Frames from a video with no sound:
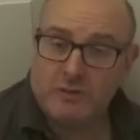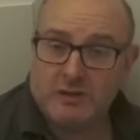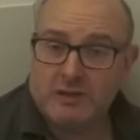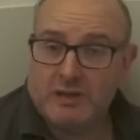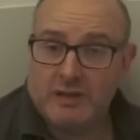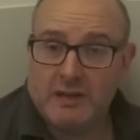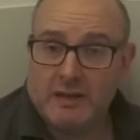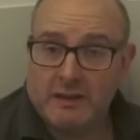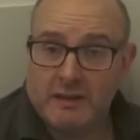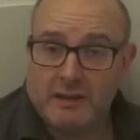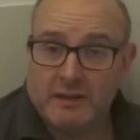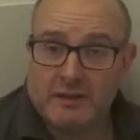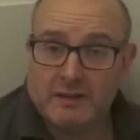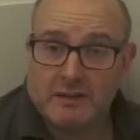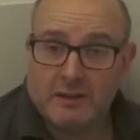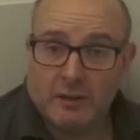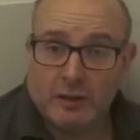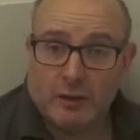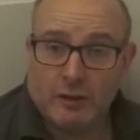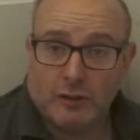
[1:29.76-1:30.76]
see these
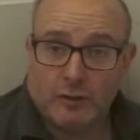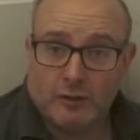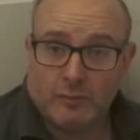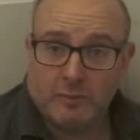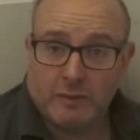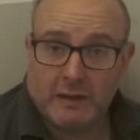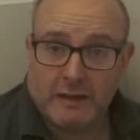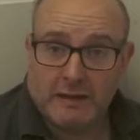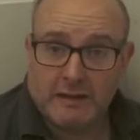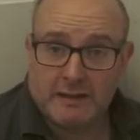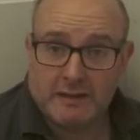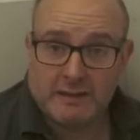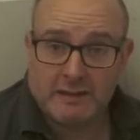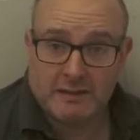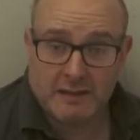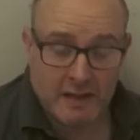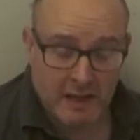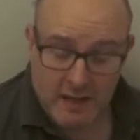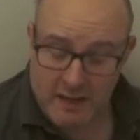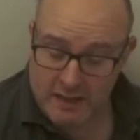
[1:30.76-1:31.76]
in a lot of
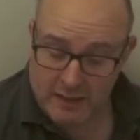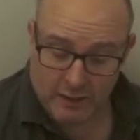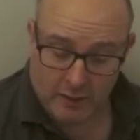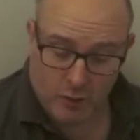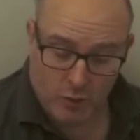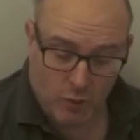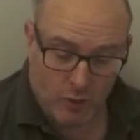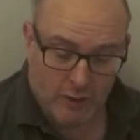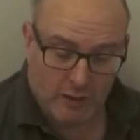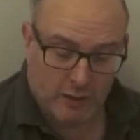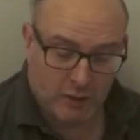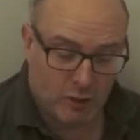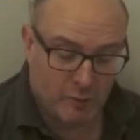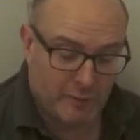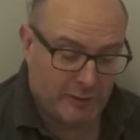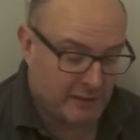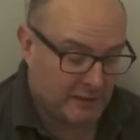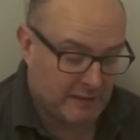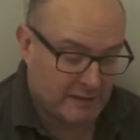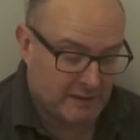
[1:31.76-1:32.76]
places, and I quite
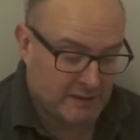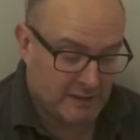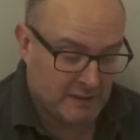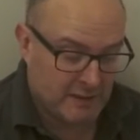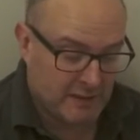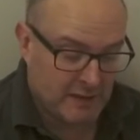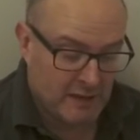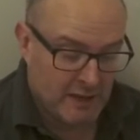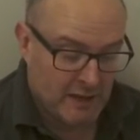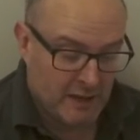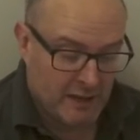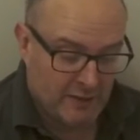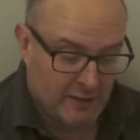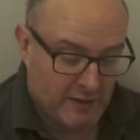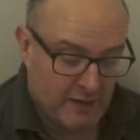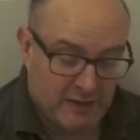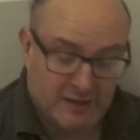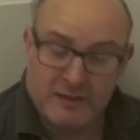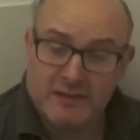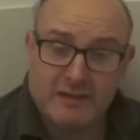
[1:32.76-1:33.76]
commonly see
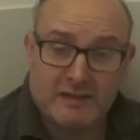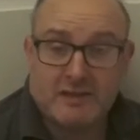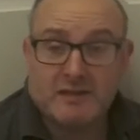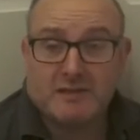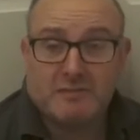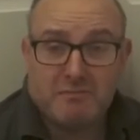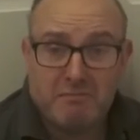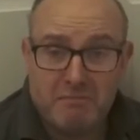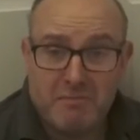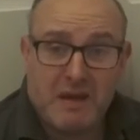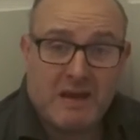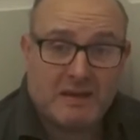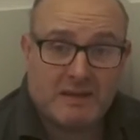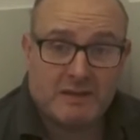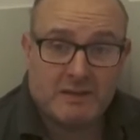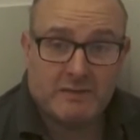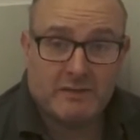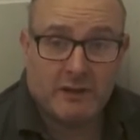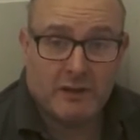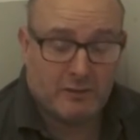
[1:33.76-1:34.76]
this, and this is a
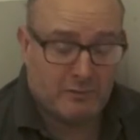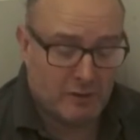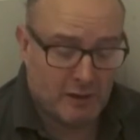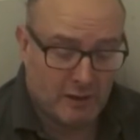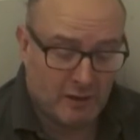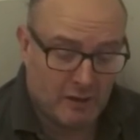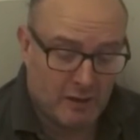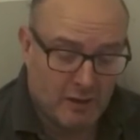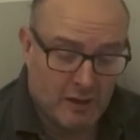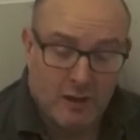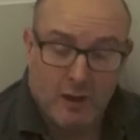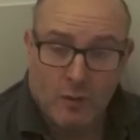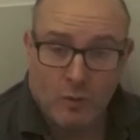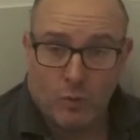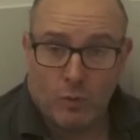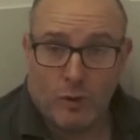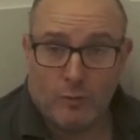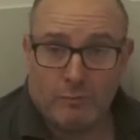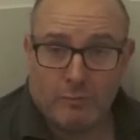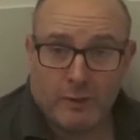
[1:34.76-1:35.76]
massive no-no.
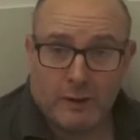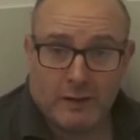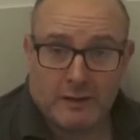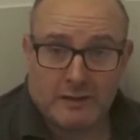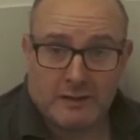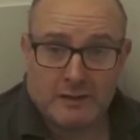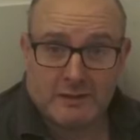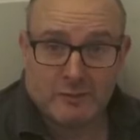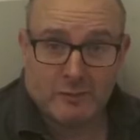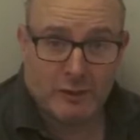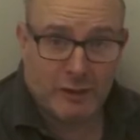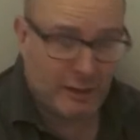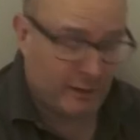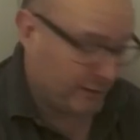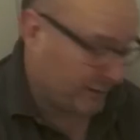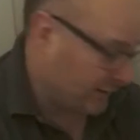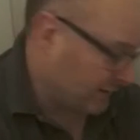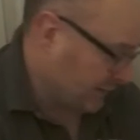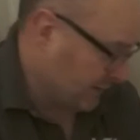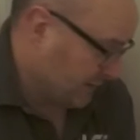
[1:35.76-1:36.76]
One plugged into
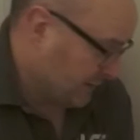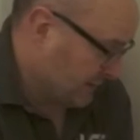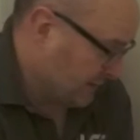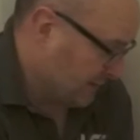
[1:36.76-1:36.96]
another,